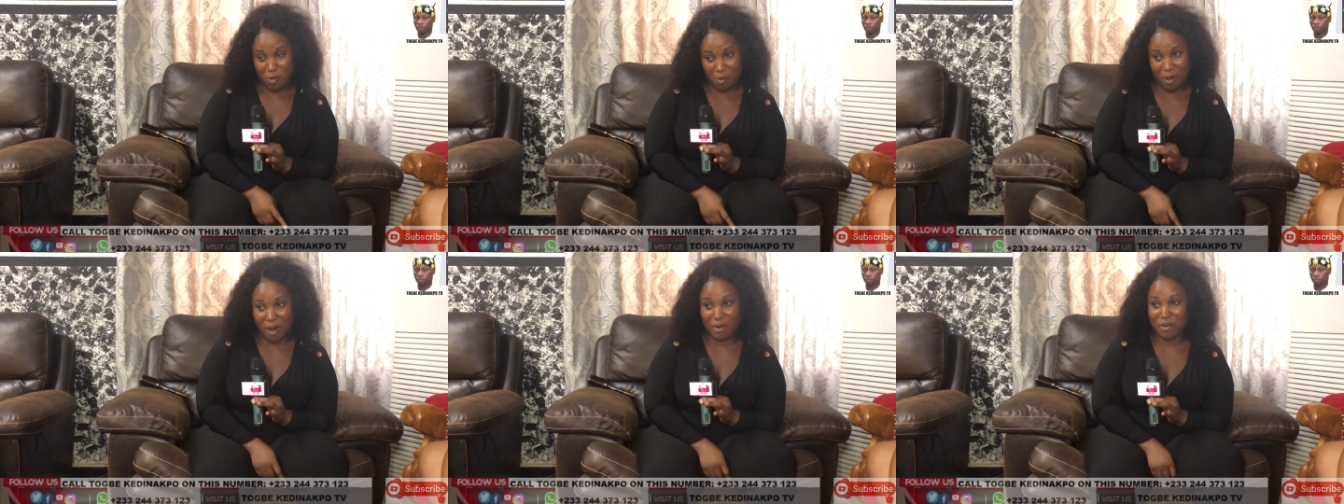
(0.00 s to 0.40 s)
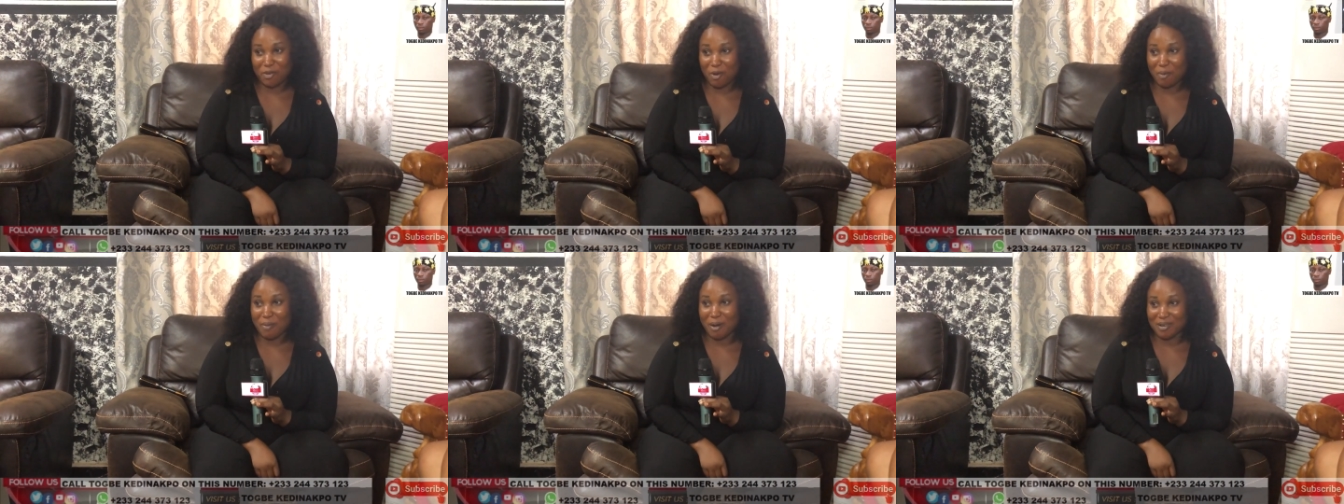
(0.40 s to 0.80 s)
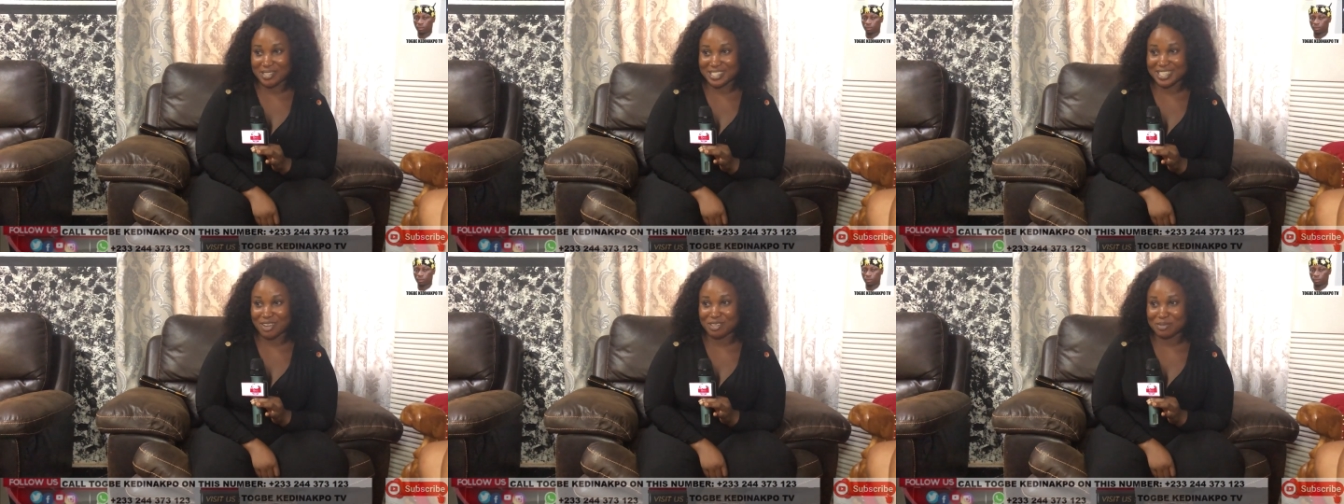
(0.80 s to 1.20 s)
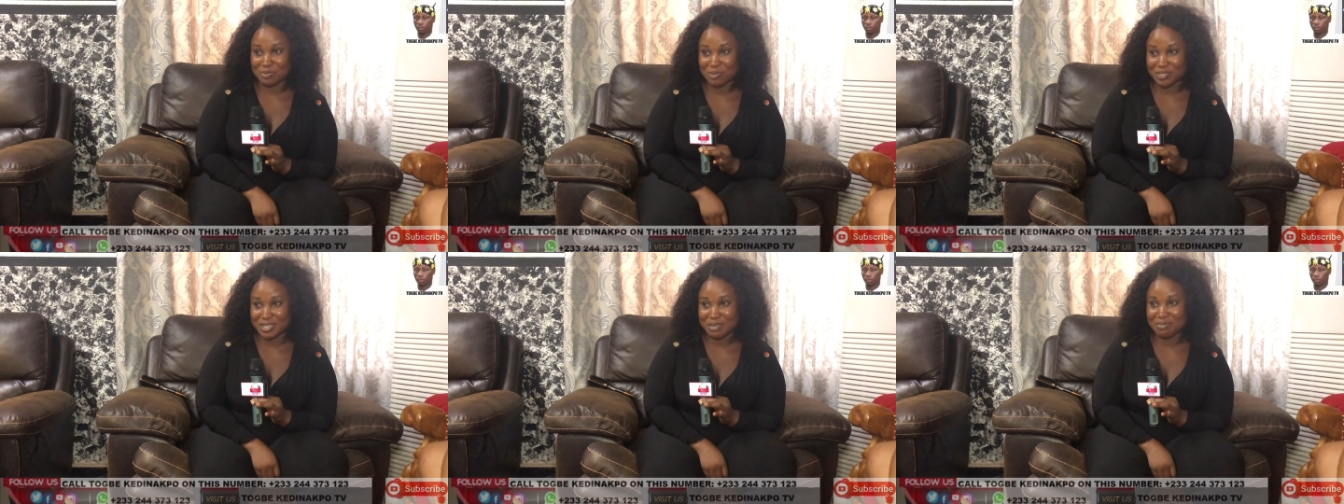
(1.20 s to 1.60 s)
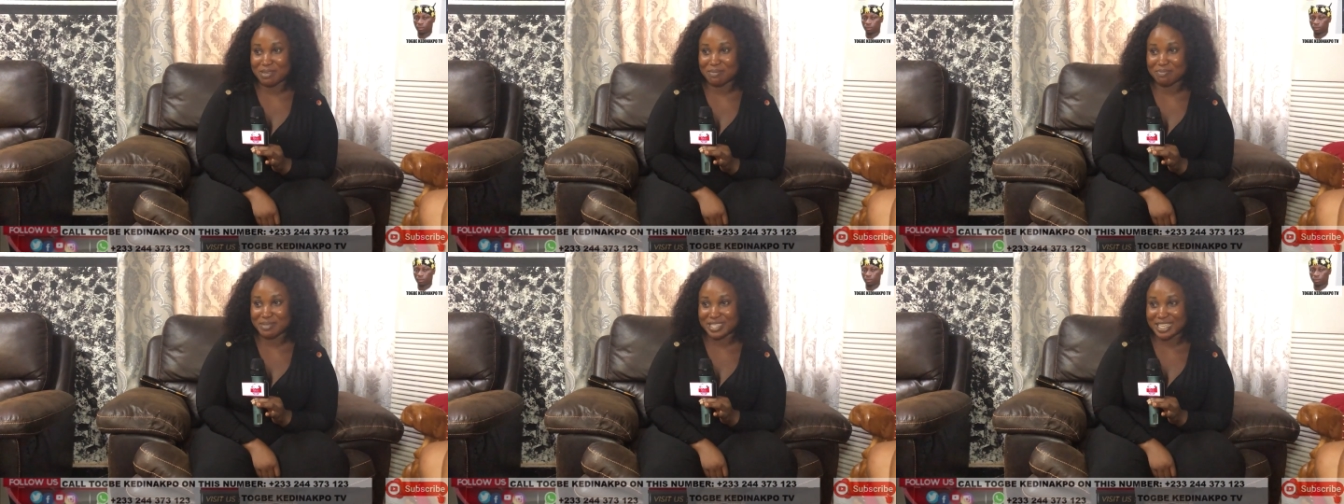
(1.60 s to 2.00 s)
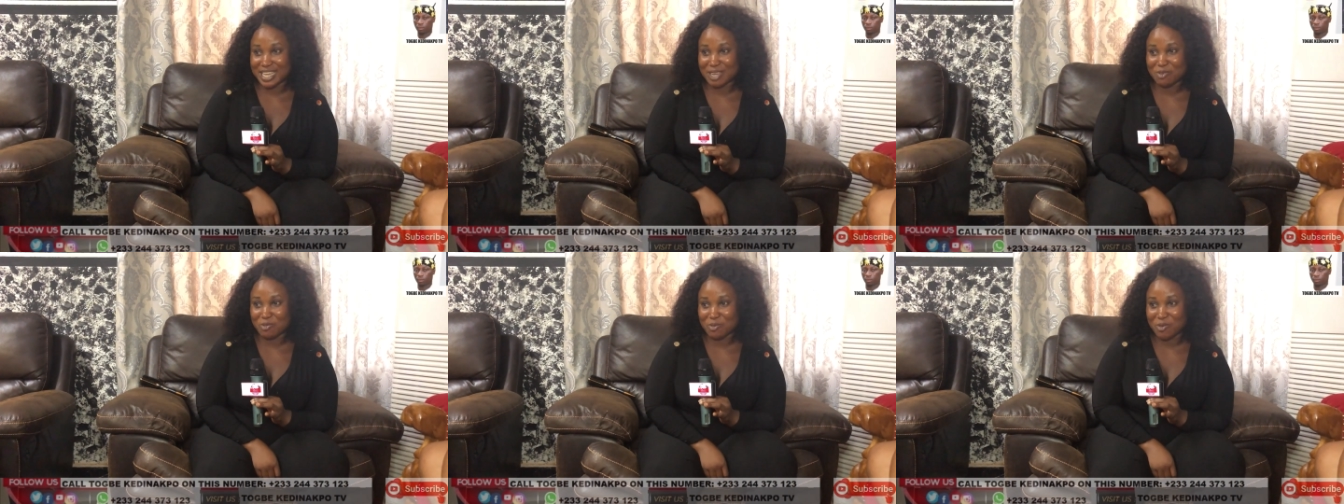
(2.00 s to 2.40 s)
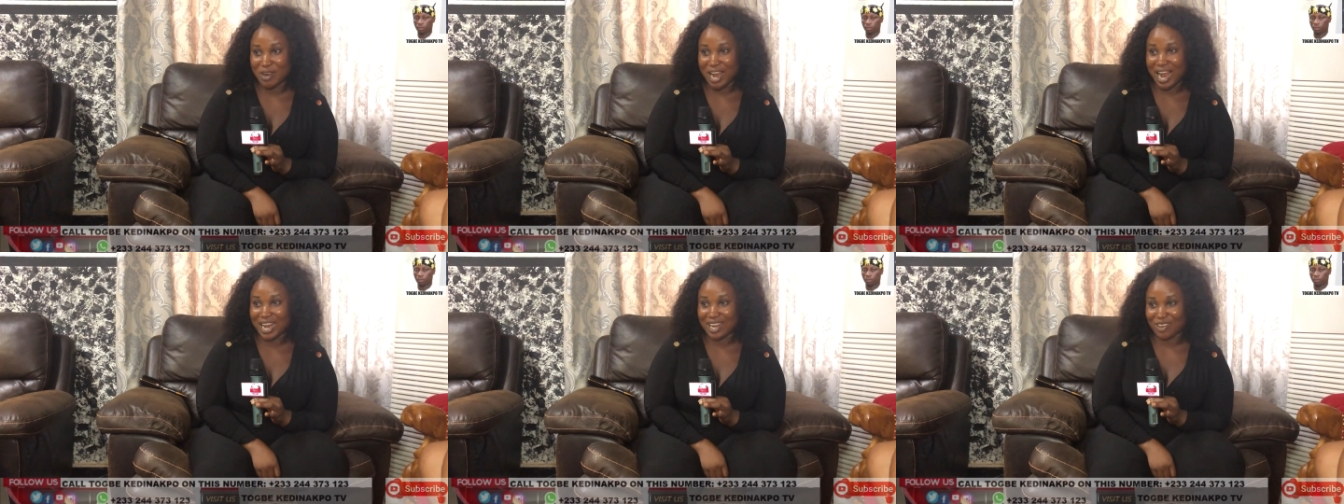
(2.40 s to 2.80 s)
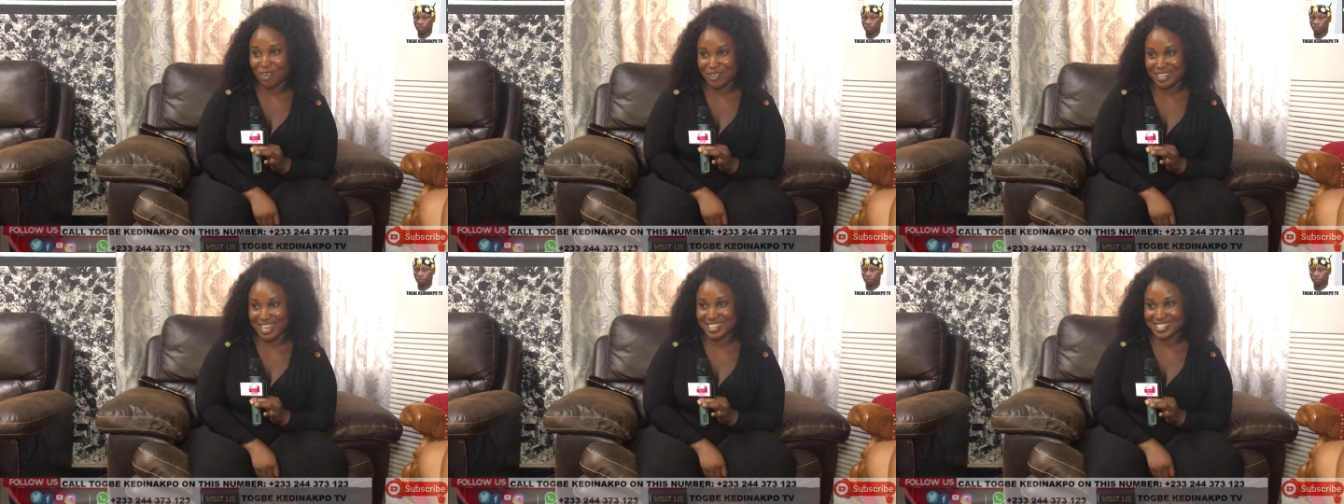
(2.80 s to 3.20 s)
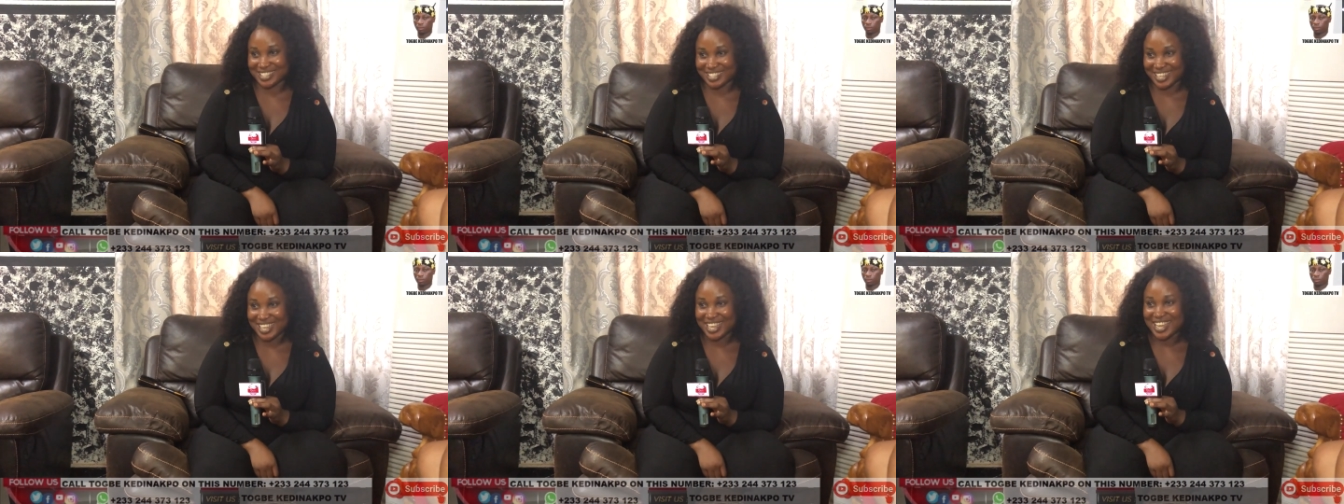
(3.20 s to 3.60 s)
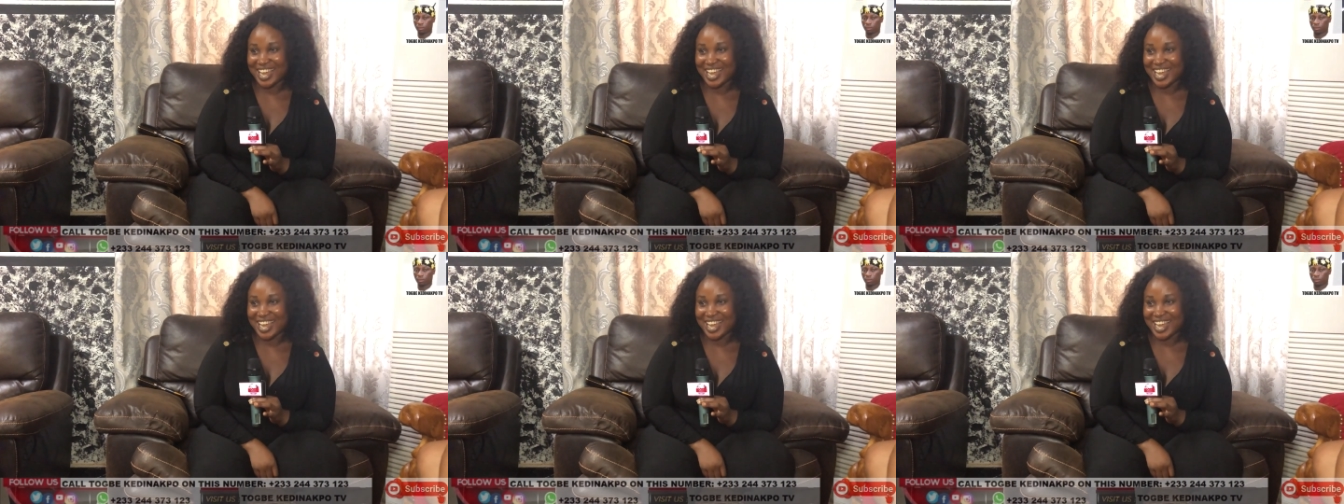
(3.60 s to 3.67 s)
While I was sure about here to move, say, be a crowd has it.